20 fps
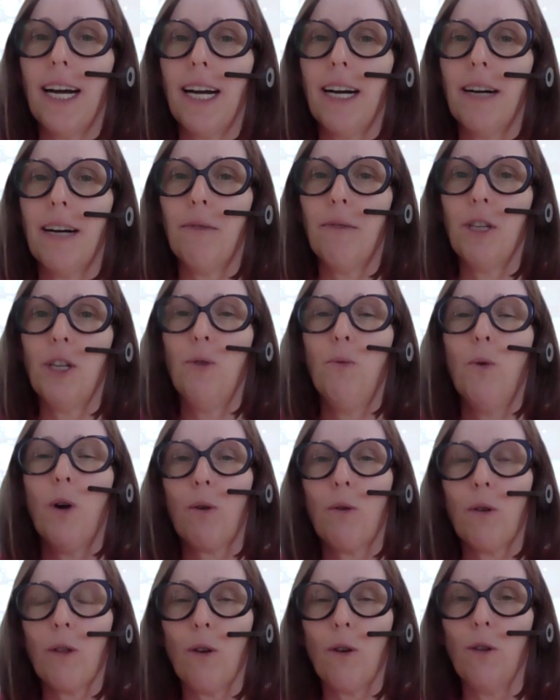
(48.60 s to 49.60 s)
when you
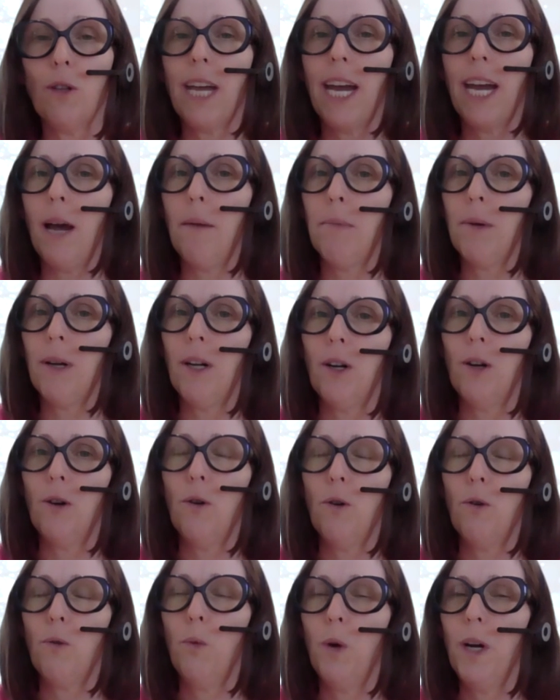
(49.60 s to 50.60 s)
work with Old
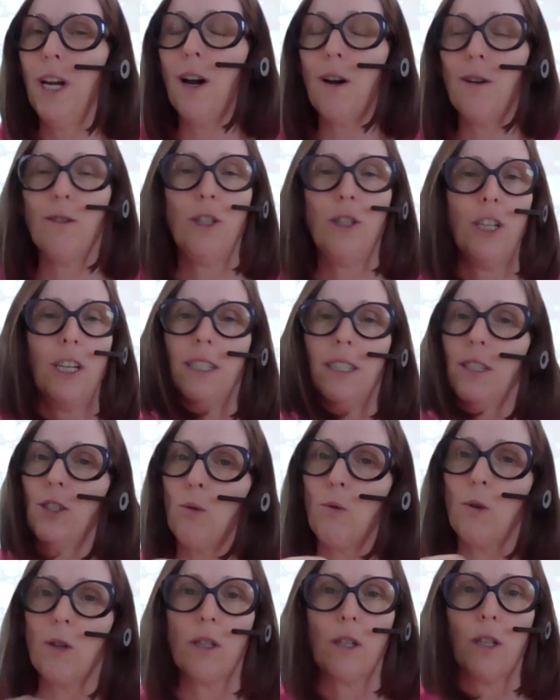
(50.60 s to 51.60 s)
Capital, we don't just
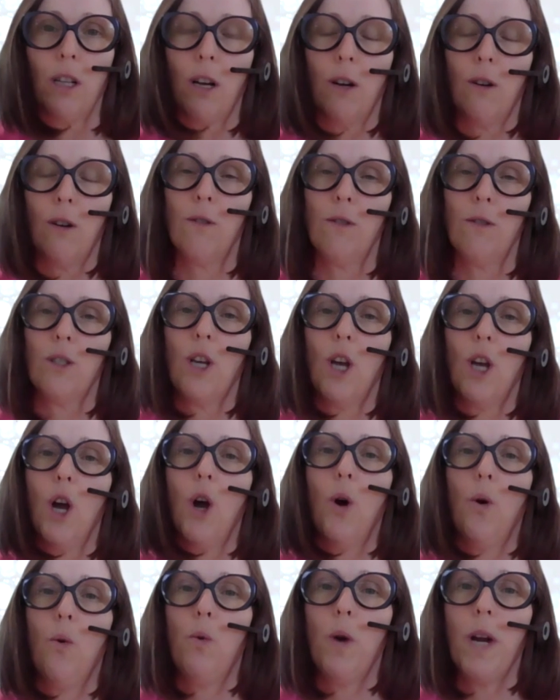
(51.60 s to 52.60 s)
source loans,
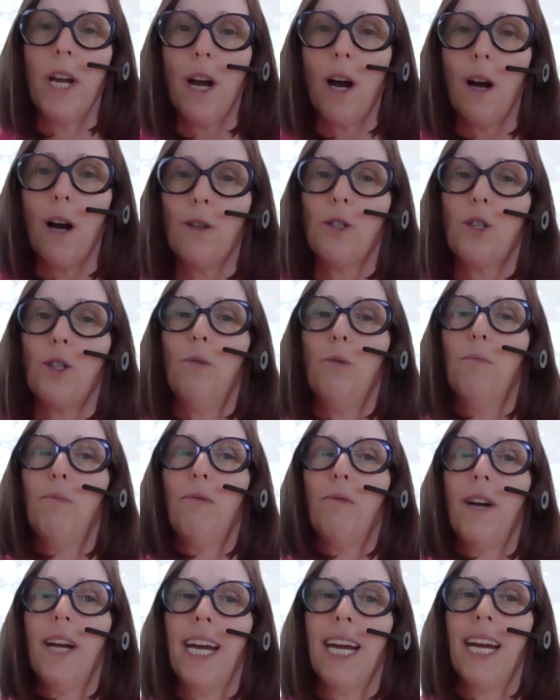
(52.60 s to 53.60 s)
we also
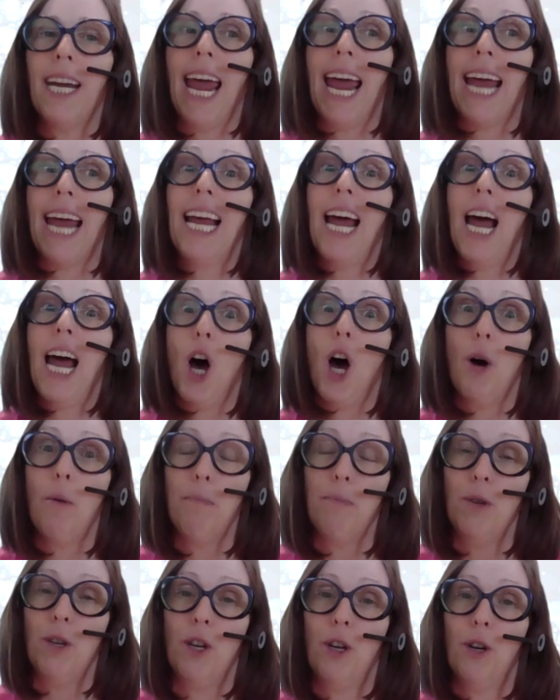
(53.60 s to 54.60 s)
bring and help
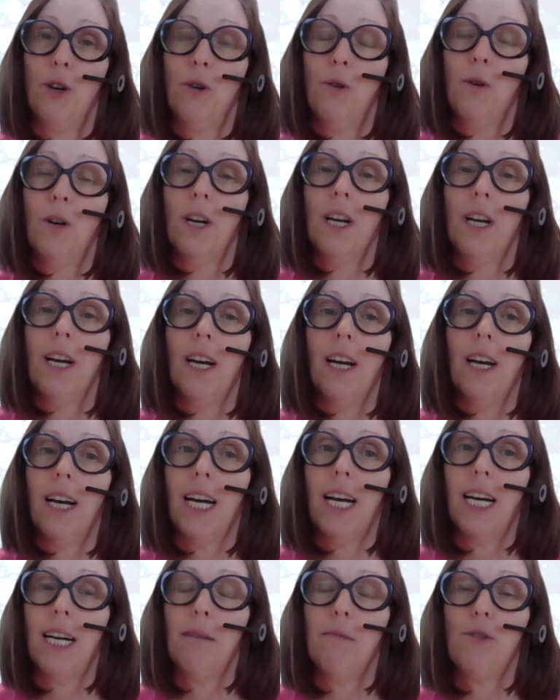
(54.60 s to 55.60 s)
you
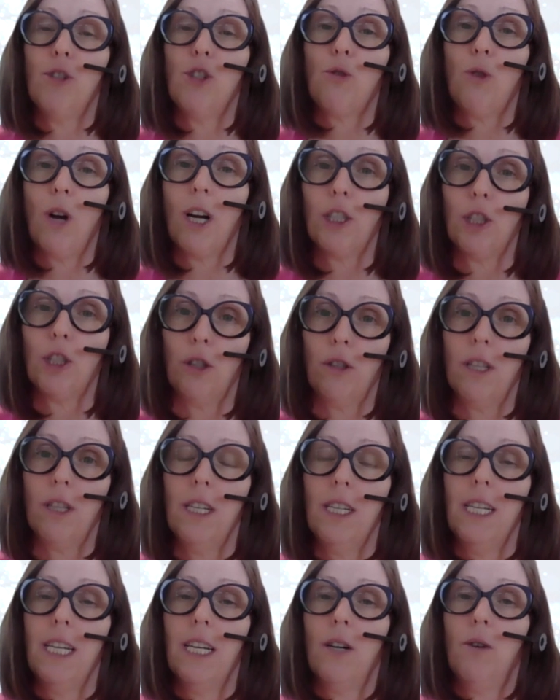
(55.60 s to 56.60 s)
structure the
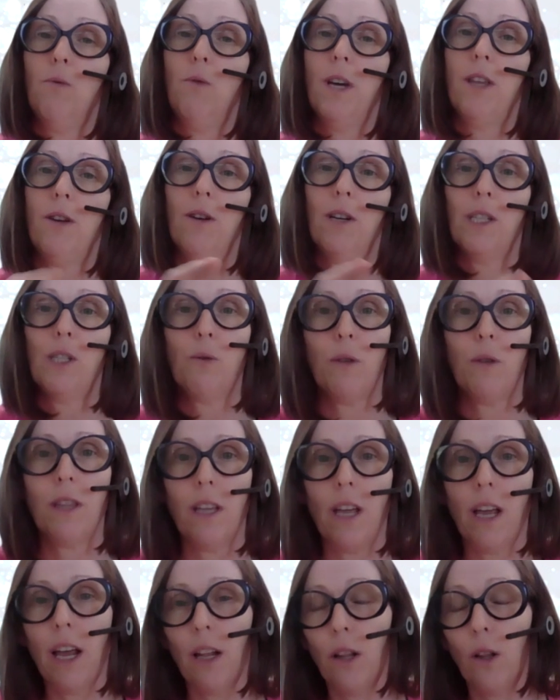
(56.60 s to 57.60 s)
deal, whether it's with
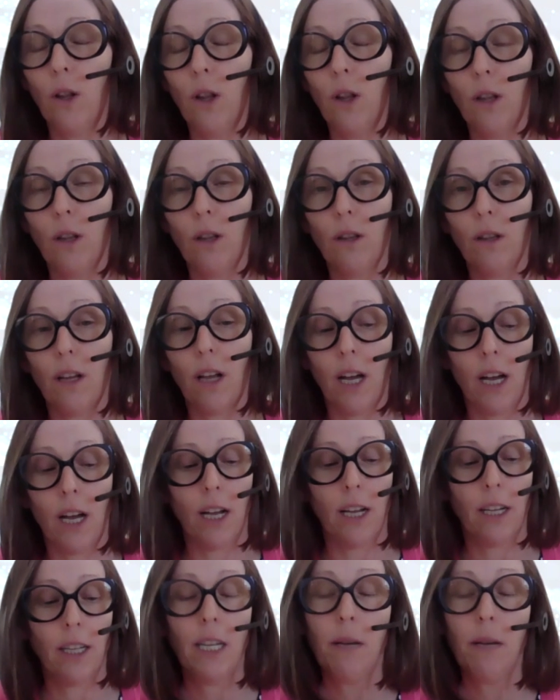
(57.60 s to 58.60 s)

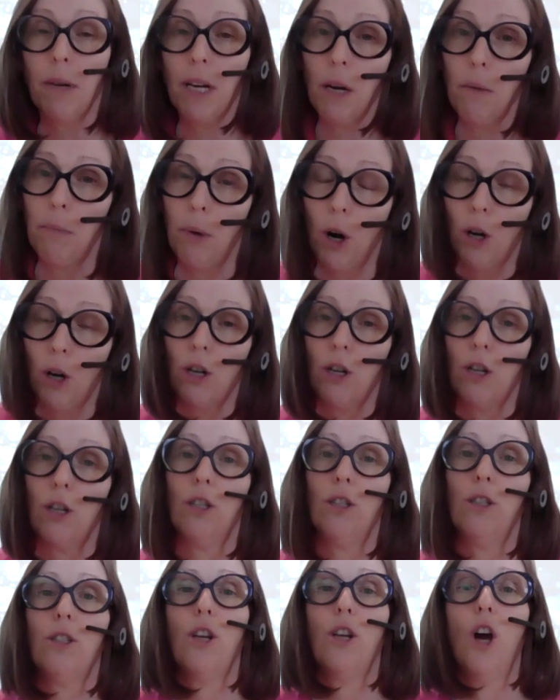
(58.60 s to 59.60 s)
limited partners